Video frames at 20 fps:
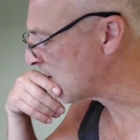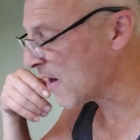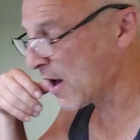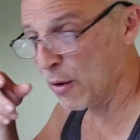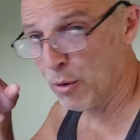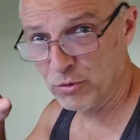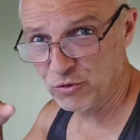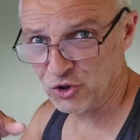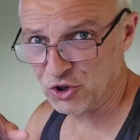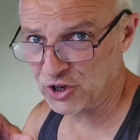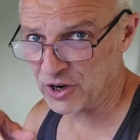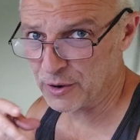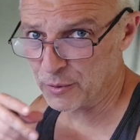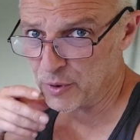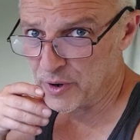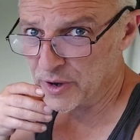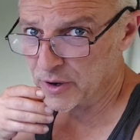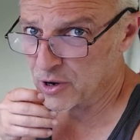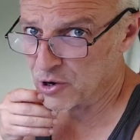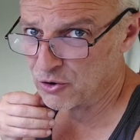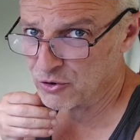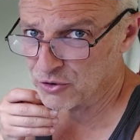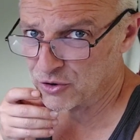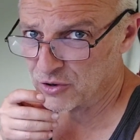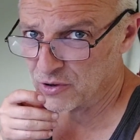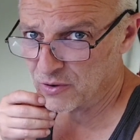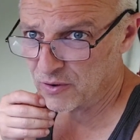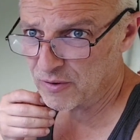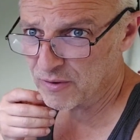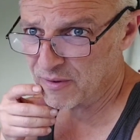I won't share it with you because
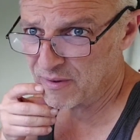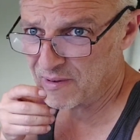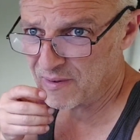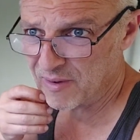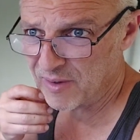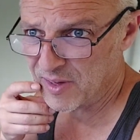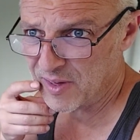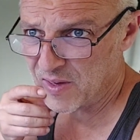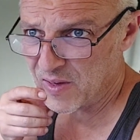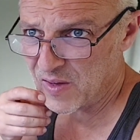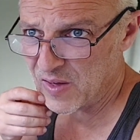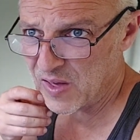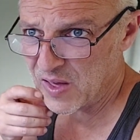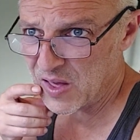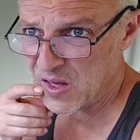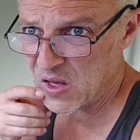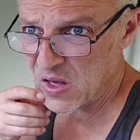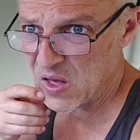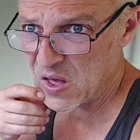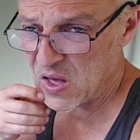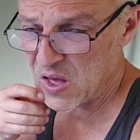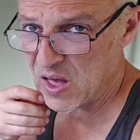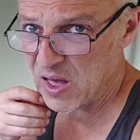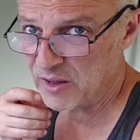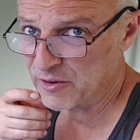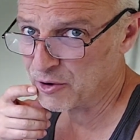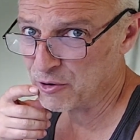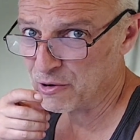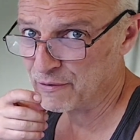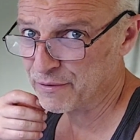I
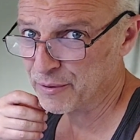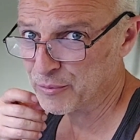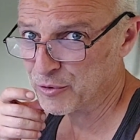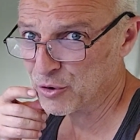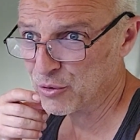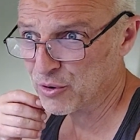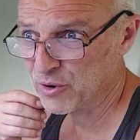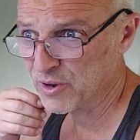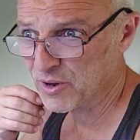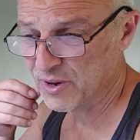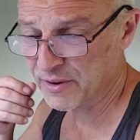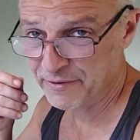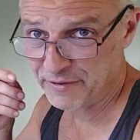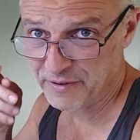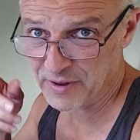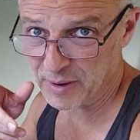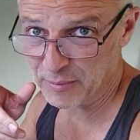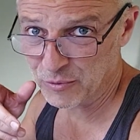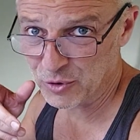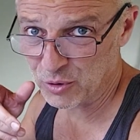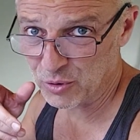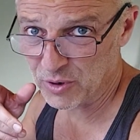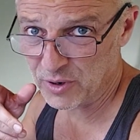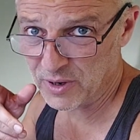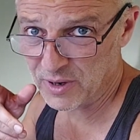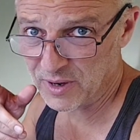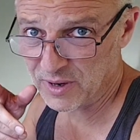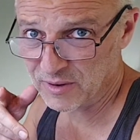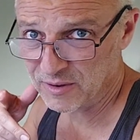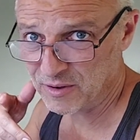don't know if I'm doing it, and if I'm doing it,
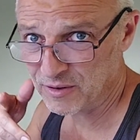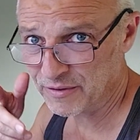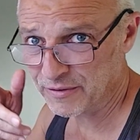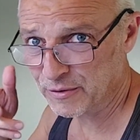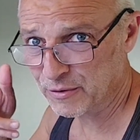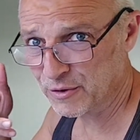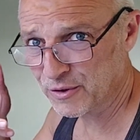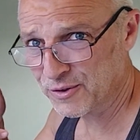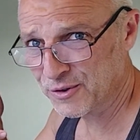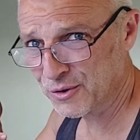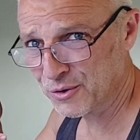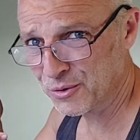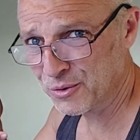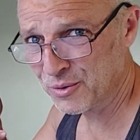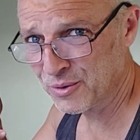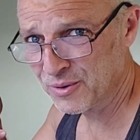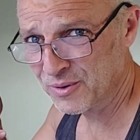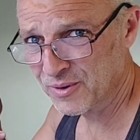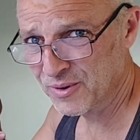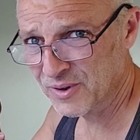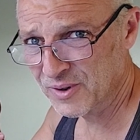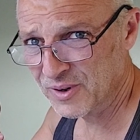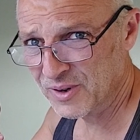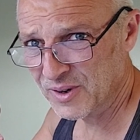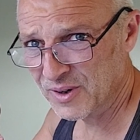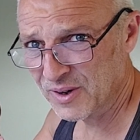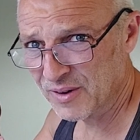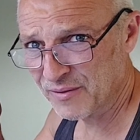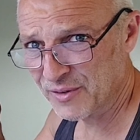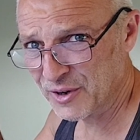I don't know if I'm going to do
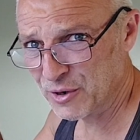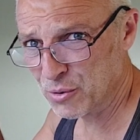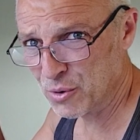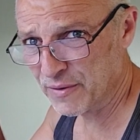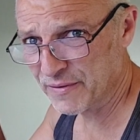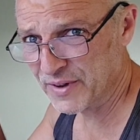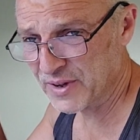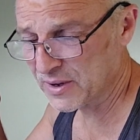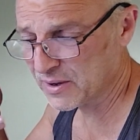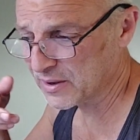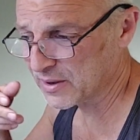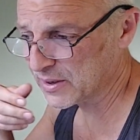a video of it.